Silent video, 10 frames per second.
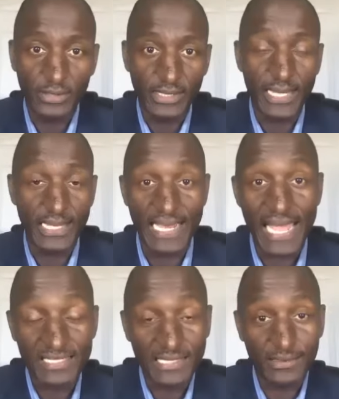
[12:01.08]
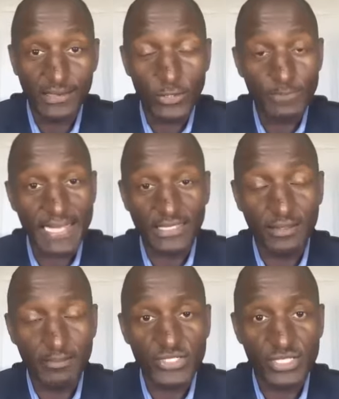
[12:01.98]
And actually it goes back to the
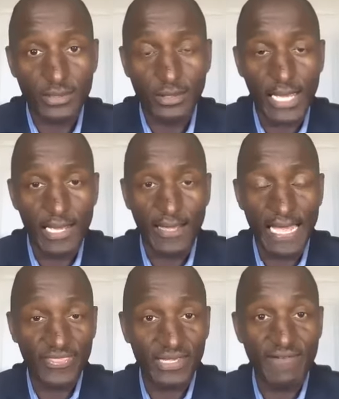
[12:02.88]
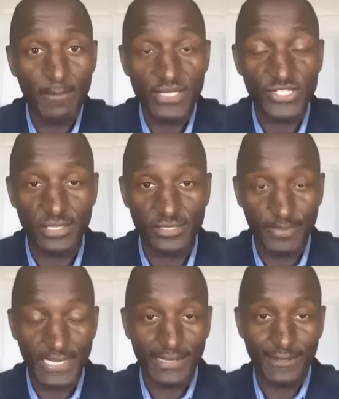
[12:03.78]
mission. I think of our mission as
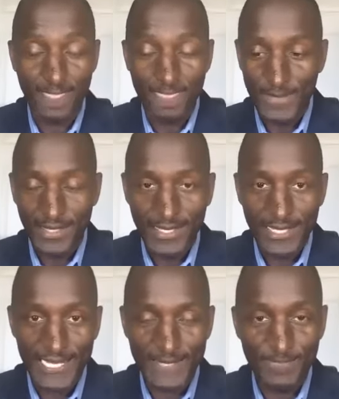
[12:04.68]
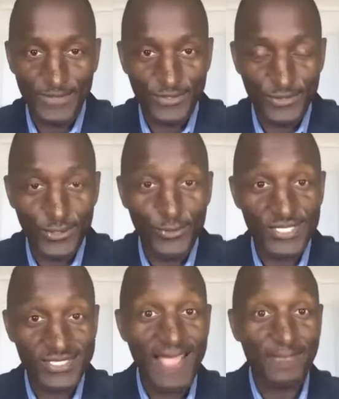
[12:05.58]
being two
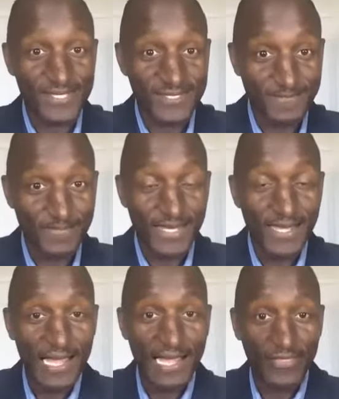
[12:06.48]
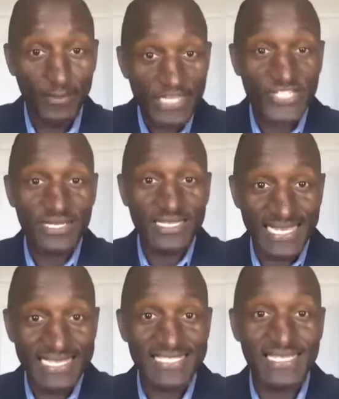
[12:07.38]
steps. The mission is
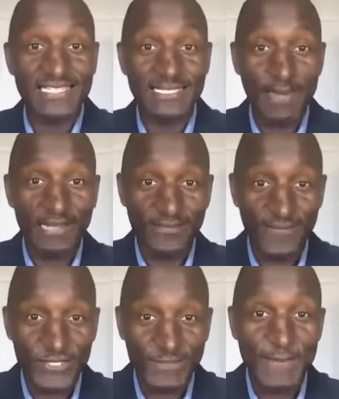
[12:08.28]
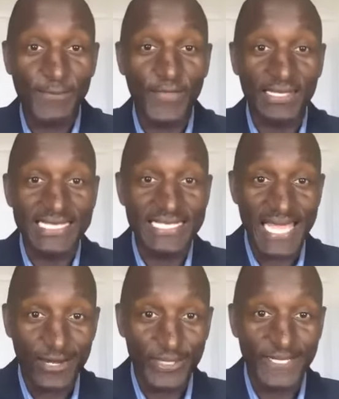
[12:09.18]
insights about diverse people that lead to
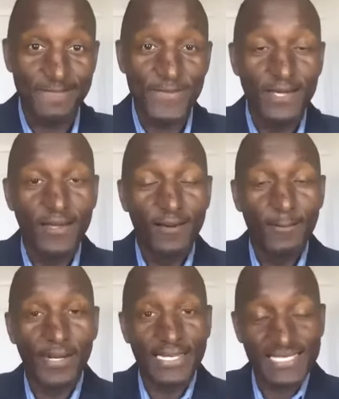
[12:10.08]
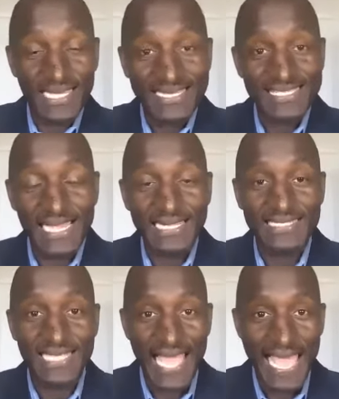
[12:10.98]
equity, but it's insights
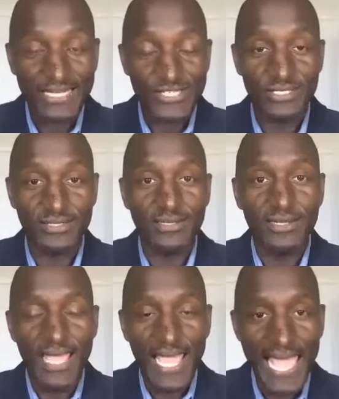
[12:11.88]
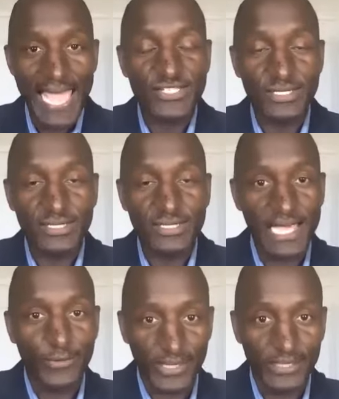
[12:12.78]
to action, action to equity.